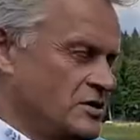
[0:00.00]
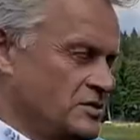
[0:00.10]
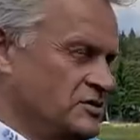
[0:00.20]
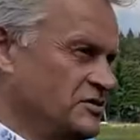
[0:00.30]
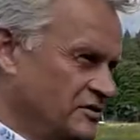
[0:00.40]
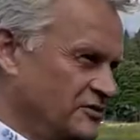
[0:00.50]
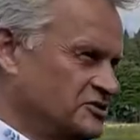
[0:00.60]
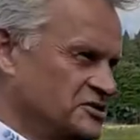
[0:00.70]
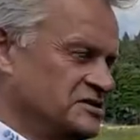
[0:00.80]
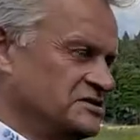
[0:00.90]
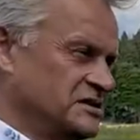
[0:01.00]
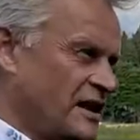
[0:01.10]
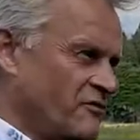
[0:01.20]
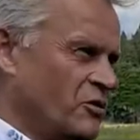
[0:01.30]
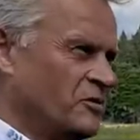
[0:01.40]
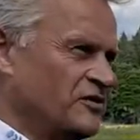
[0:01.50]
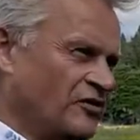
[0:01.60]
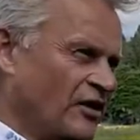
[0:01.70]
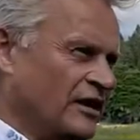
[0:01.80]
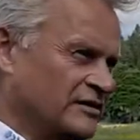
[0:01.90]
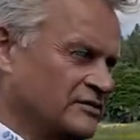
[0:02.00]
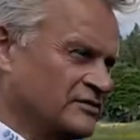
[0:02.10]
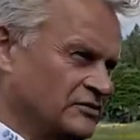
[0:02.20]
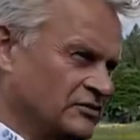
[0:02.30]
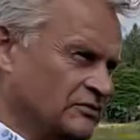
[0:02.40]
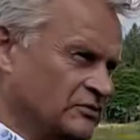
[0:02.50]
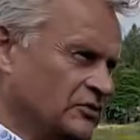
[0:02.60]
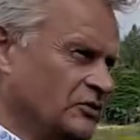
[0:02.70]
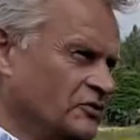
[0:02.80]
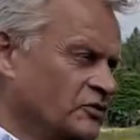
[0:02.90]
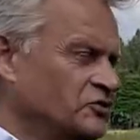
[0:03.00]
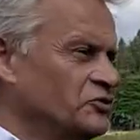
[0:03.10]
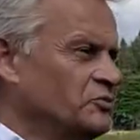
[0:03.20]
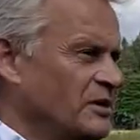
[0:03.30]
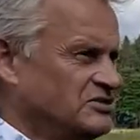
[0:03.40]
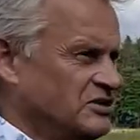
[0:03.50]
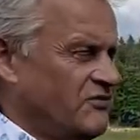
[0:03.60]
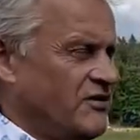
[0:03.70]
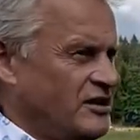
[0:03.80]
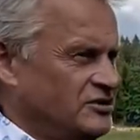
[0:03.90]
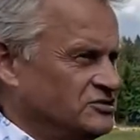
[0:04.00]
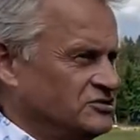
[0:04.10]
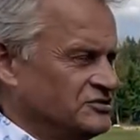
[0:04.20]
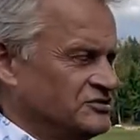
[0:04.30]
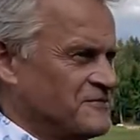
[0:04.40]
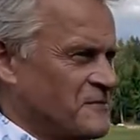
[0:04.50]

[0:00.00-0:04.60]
The universities have always had sort of two basic functions.